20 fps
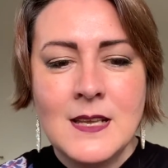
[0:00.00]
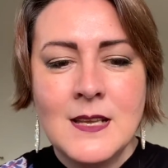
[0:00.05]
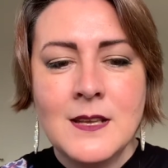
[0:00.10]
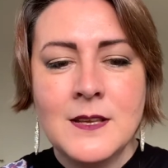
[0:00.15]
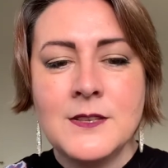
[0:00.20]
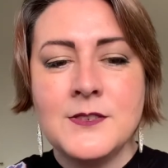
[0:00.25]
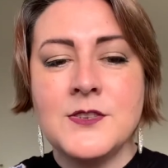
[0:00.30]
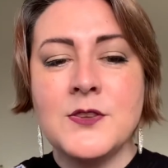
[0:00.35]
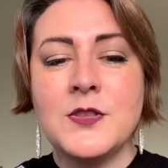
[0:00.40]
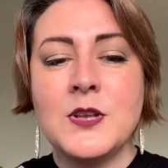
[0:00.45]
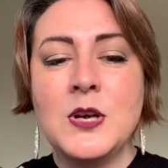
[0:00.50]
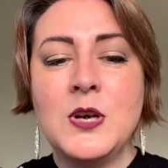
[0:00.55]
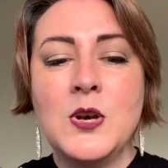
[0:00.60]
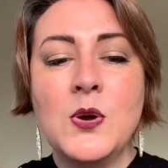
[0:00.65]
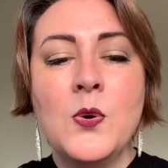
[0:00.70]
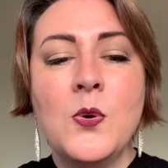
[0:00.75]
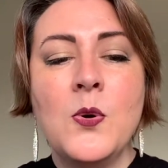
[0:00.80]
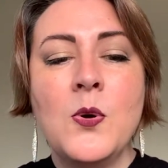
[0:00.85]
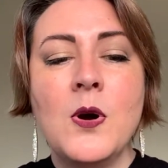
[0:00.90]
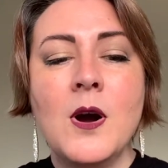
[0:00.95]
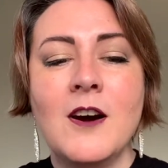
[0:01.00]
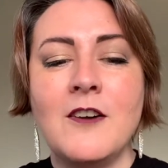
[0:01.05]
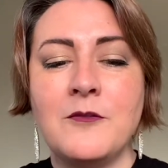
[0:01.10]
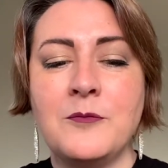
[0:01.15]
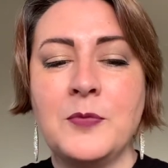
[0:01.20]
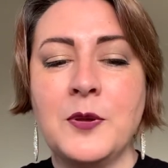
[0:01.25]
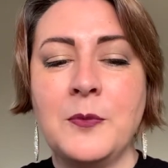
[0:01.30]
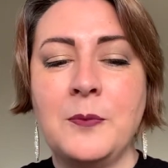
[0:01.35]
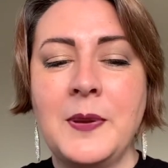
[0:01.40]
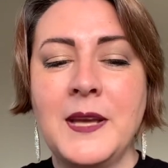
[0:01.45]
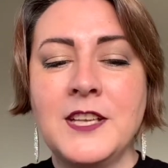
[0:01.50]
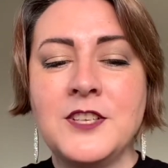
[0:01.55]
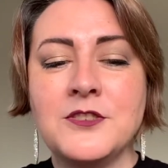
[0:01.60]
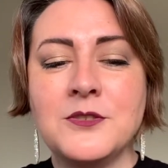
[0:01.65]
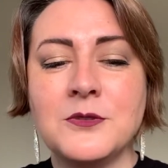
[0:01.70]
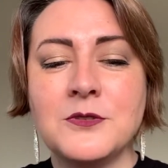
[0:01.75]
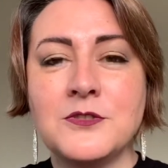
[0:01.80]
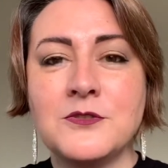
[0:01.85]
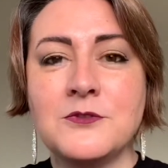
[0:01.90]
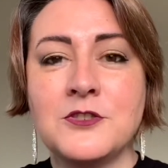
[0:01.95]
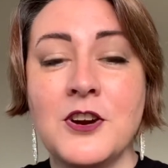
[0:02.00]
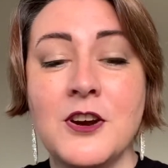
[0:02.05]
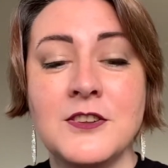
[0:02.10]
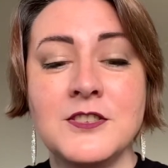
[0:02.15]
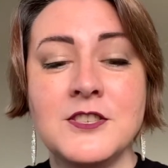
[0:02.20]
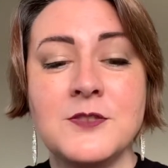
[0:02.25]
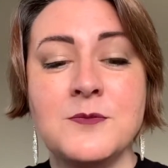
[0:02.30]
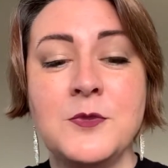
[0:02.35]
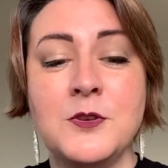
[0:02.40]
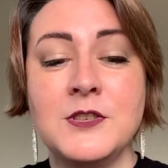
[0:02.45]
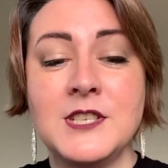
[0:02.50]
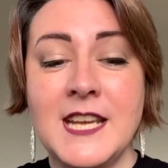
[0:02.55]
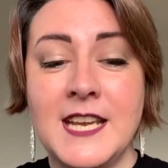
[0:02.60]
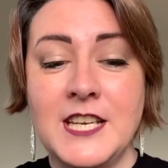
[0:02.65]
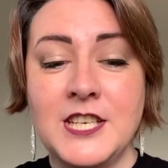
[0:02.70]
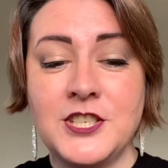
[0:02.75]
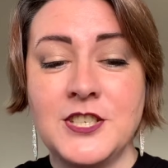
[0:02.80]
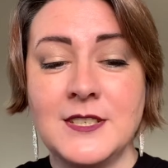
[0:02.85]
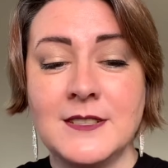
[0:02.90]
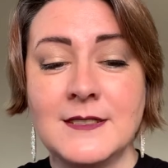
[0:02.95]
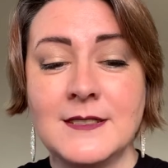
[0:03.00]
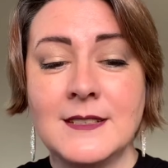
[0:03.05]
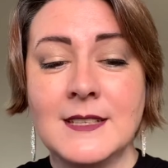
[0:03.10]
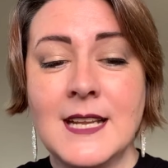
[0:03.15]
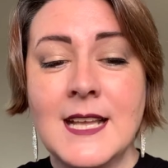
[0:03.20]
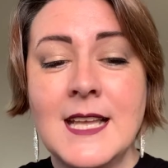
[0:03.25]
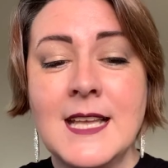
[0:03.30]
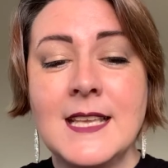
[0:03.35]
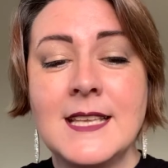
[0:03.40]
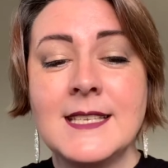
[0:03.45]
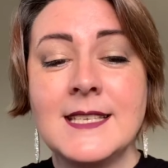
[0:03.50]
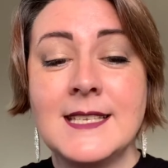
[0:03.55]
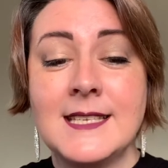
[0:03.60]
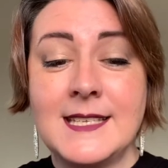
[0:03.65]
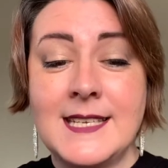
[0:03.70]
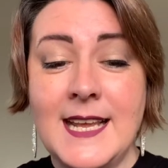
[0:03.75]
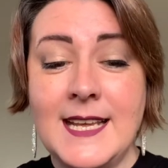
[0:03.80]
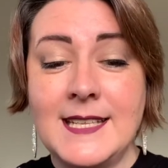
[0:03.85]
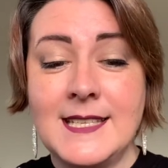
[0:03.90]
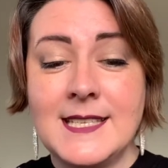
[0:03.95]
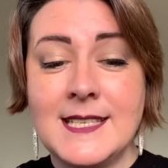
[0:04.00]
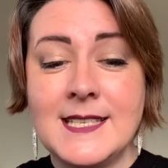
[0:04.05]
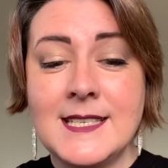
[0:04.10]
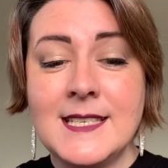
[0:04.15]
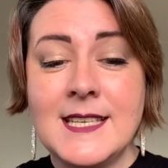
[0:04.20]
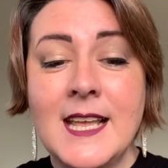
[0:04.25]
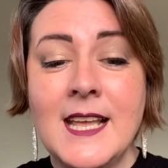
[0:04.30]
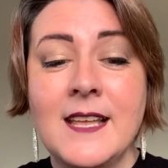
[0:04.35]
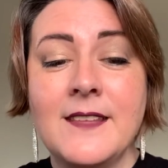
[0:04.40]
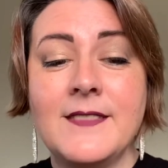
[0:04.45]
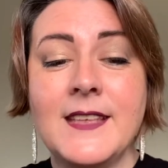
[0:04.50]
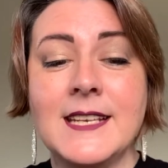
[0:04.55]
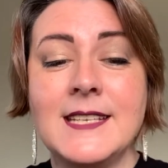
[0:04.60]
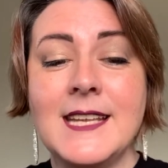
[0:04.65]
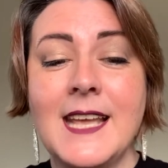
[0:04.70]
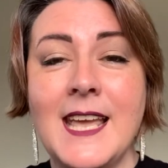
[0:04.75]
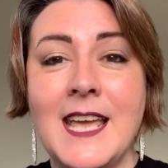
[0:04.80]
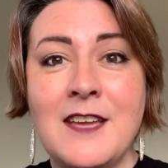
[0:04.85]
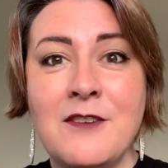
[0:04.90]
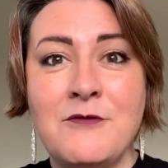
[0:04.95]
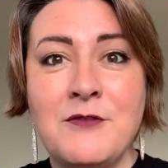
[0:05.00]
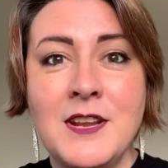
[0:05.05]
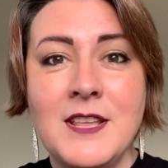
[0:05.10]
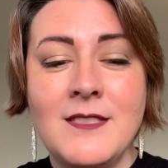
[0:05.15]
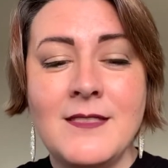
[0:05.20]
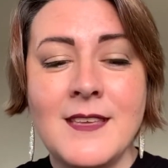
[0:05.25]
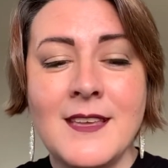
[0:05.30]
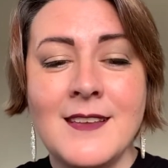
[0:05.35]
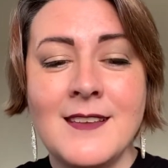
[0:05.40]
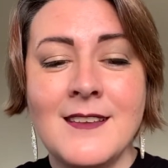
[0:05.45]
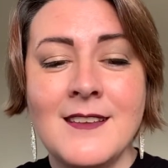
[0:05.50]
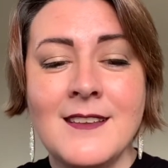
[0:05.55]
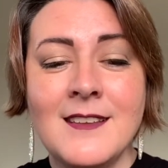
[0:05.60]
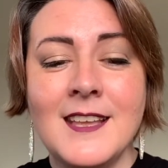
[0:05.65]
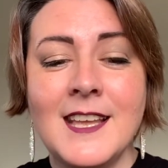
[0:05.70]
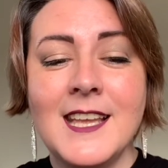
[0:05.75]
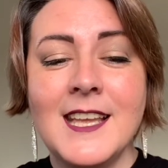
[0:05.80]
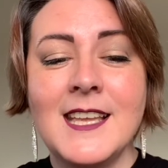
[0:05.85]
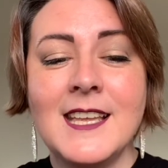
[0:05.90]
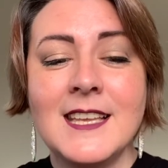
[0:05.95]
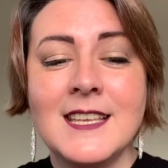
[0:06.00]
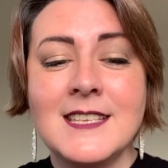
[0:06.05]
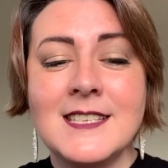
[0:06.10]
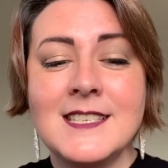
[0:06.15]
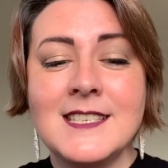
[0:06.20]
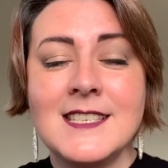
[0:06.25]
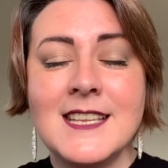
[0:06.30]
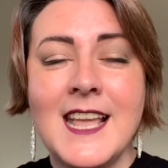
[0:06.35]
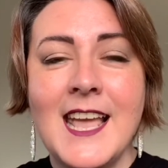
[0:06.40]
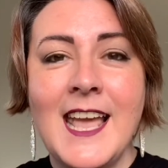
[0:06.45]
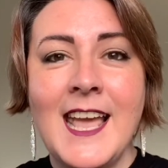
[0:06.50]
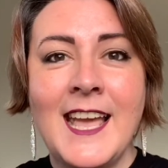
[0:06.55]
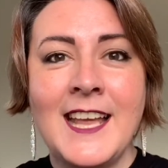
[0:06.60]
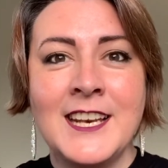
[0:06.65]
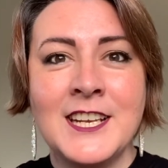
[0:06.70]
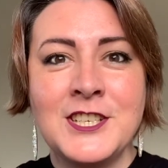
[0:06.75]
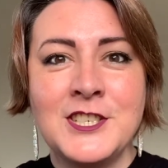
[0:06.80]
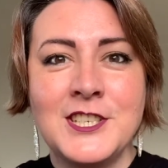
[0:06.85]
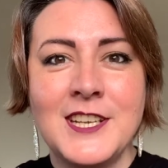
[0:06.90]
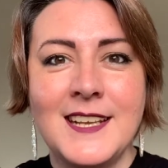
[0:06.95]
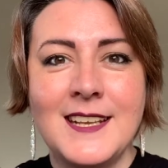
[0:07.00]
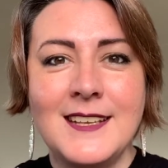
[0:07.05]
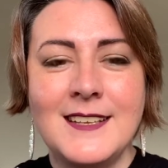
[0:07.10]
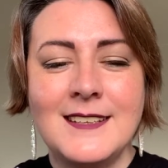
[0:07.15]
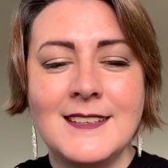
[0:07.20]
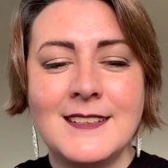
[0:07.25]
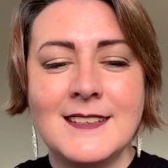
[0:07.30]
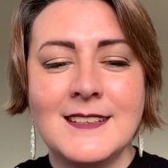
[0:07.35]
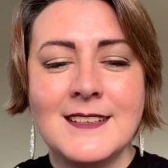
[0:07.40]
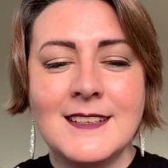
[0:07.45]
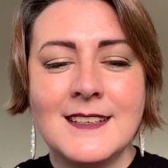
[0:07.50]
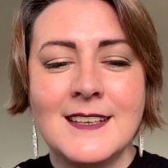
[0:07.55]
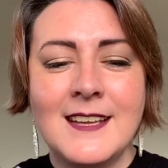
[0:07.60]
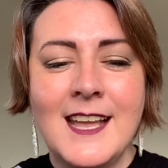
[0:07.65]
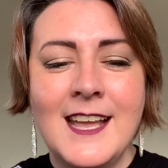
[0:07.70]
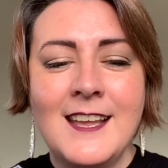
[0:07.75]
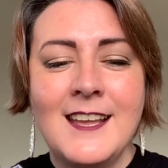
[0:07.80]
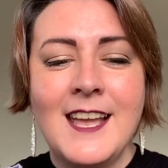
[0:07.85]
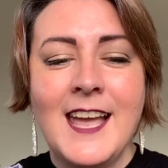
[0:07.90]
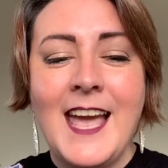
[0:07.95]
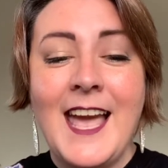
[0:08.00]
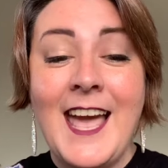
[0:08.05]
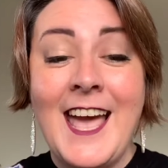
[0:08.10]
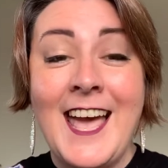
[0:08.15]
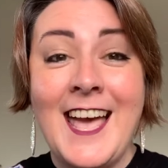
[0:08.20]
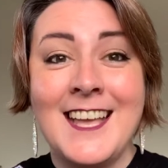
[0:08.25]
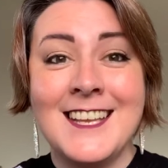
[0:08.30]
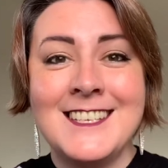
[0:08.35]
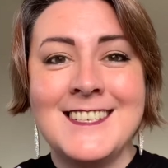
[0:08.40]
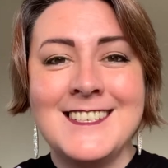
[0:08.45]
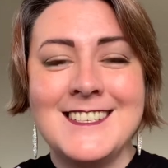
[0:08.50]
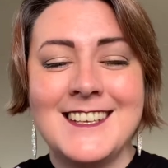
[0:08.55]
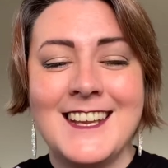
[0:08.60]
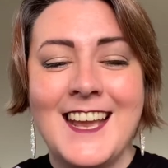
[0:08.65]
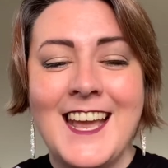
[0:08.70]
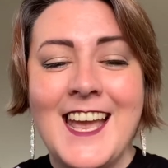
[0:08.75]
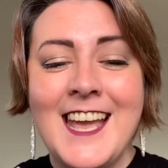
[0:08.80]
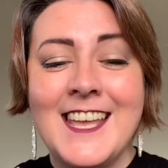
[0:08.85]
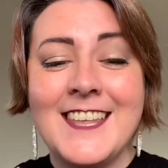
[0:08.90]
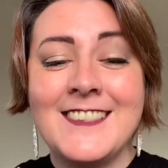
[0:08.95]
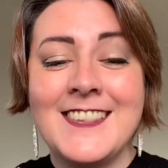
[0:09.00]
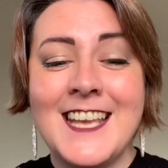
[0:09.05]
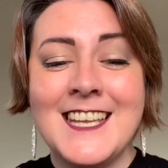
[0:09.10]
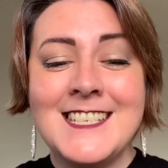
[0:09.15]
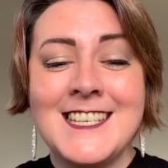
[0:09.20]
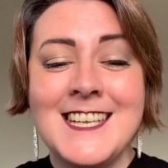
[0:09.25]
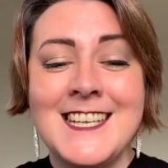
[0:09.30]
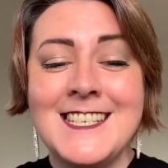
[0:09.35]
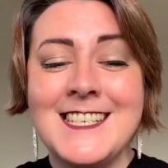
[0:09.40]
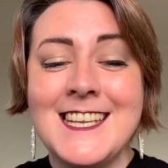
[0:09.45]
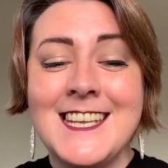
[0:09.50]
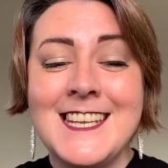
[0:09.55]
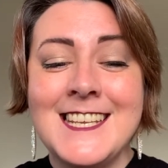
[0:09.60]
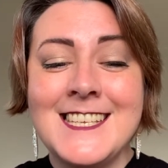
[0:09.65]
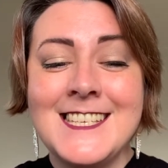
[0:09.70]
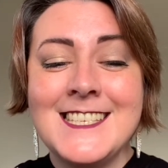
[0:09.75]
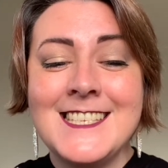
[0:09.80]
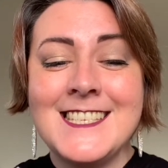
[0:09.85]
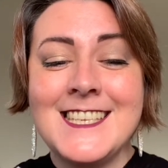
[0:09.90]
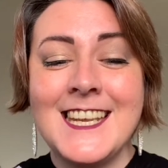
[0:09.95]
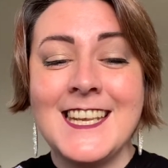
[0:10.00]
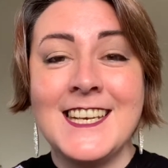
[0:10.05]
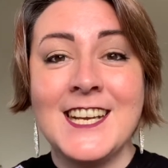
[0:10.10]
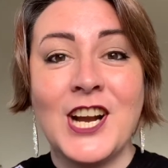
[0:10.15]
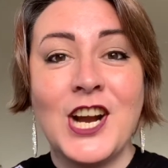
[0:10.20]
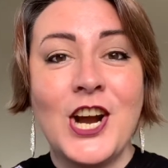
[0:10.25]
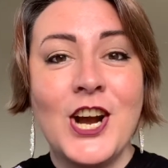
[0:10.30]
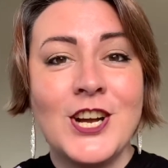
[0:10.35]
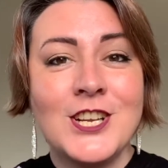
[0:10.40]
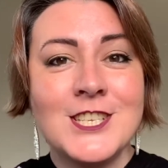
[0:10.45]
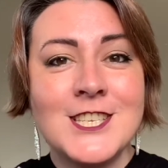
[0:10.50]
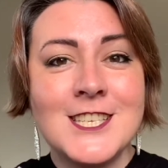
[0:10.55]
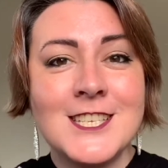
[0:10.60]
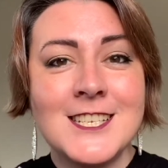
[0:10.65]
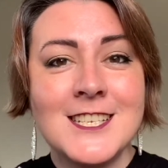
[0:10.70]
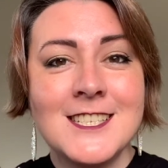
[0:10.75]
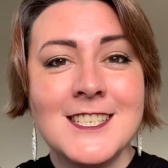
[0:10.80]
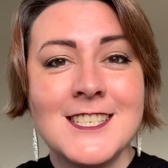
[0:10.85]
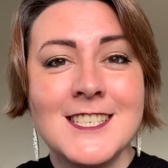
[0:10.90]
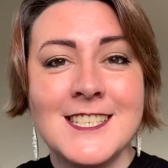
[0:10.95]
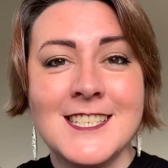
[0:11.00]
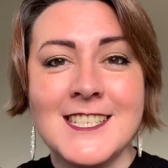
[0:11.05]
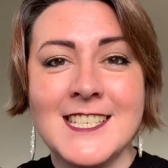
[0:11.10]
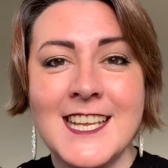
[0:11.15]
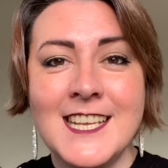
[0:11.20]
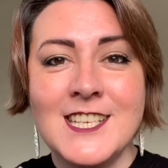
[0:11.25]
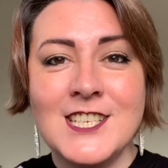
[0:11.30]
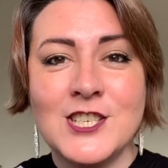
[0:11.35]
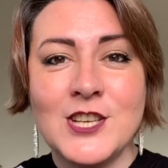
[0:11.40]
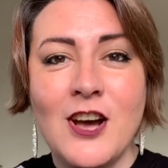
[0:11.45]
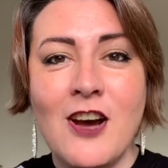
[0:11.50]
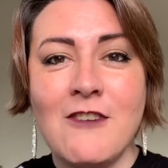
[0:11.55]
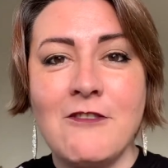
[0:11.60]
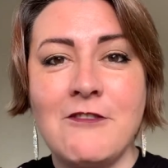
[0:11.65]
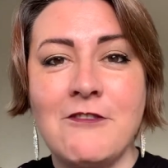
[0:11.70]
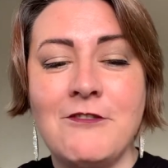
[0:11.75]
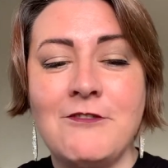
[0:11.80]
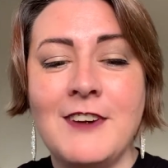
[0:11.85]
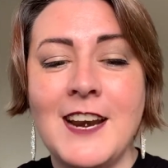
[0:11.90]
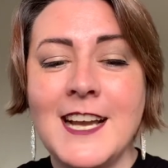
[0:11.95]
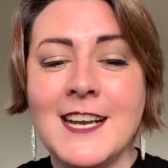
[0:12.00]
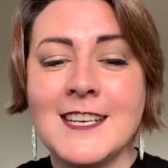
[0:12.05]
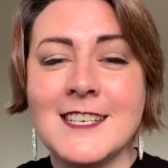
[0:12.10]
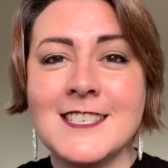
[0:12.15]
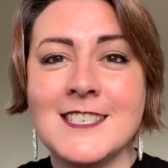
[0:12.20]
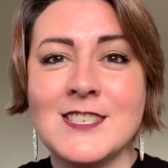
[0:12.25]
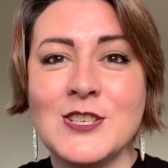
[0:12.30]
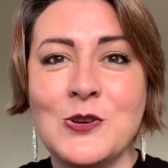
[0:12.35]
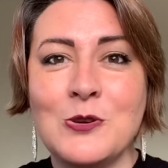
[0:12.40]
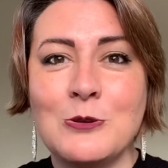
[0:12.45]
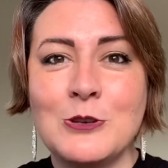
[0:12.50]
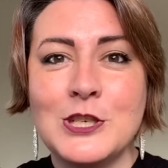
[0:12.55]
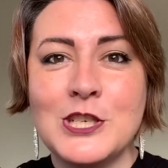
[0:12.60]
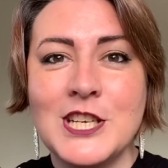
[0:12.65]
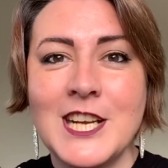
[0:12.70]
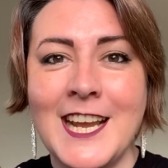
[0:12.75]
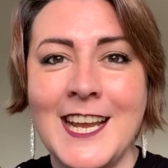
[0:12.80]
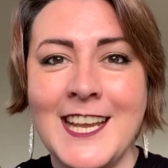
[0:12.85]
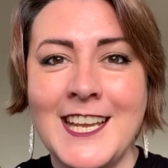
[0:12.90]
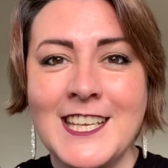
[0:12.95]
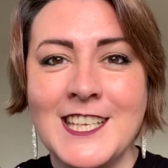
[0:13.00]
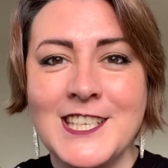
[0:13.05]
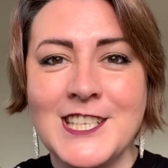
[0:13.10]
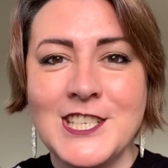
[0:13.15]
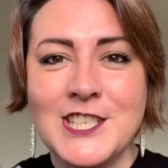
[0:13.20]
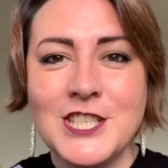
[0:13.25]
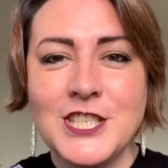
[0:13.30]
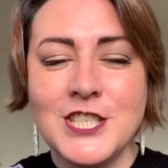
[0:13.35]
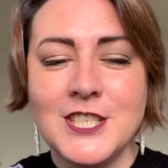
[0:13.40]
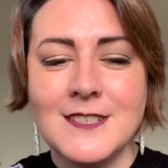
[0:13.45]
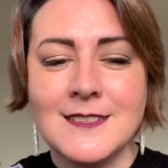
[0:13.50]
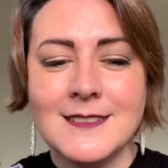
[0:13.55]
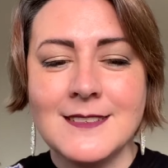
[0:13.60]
So the law of perpetual transmutation states that everything is energy and that it is in a constant state of flux or change.